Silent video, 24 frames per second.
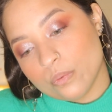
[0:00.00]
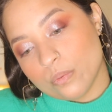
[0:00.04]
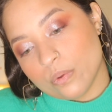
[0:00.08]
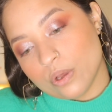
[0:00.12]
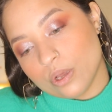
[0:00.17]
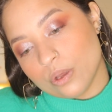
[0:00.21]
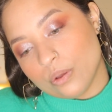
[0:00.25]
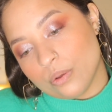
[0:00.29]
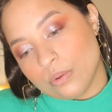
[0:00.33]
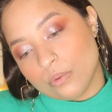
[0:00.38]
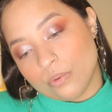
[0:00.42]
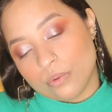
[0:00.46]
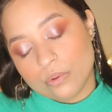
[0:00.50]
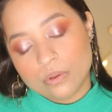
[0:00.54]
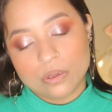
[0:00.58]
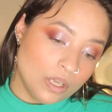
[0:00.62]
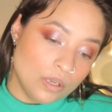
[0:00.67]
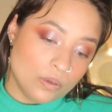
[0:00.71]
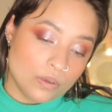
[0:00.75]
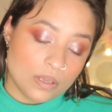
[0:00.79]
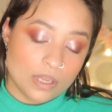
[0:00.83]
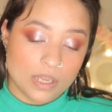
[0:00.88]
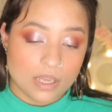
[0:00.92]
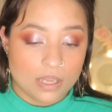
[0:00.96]
Whoa.
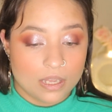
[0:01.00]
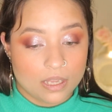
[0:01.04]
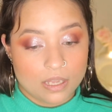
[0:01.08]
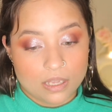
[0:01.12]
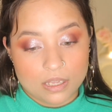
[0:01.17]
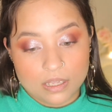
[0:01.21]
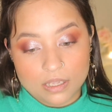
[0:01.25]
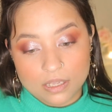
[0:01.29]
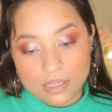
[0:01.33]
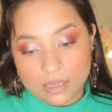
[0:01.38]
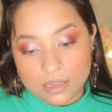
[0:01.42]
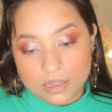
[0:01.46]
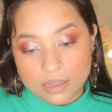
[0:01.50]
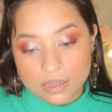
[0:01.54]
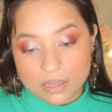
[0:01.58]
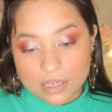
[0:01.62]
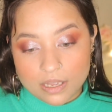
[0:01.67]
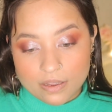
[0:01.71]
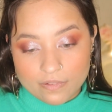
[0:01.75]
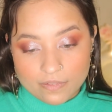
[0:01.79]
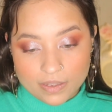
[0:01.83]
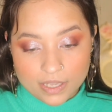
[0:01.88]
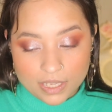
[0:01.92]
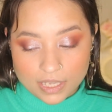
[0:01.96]
Okay.
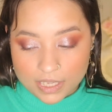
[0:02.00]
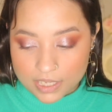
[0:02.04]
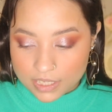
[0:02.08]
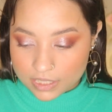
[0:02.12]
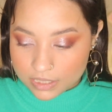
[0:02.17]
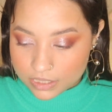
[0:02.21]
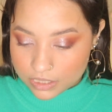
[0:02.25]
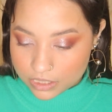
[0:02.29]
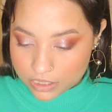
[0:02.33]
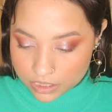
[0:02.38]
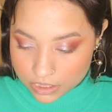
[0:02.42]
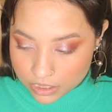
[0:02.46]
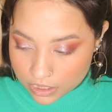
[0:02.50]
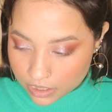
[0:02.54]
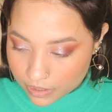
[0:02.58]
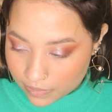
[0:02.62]
Loving it.